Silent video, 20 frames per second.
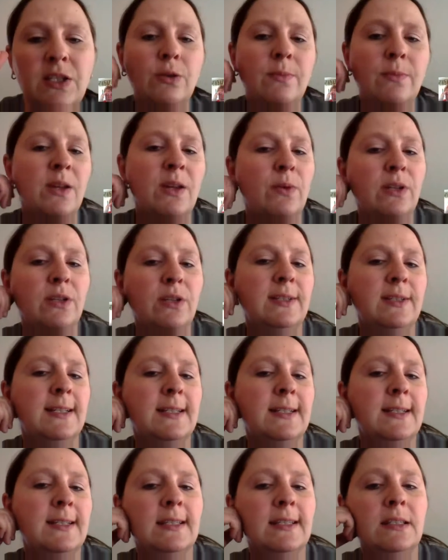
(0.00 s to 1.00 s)
assuming we're
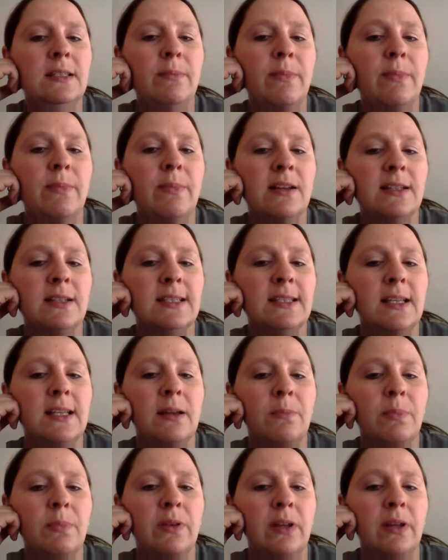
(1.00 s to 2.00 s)
using systematic
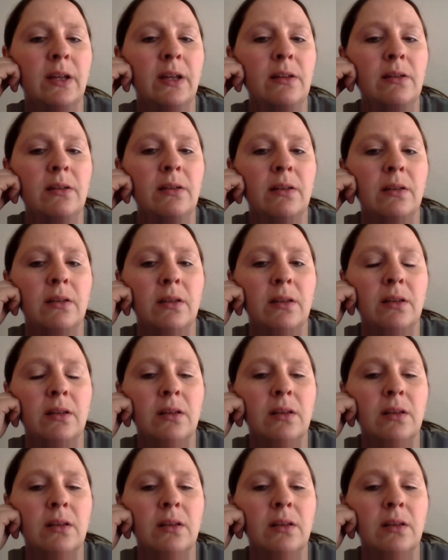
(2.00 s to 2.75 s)
sampling.